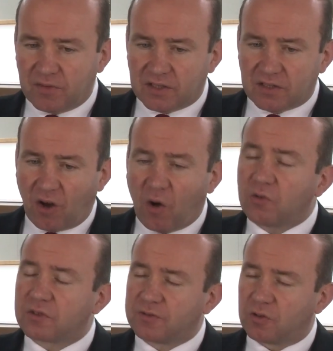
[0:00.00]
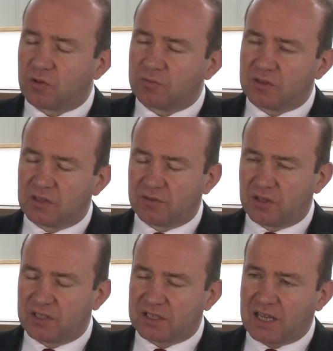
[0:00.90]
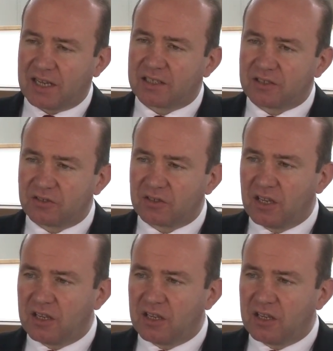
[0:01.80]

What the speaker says: this older form of understanding that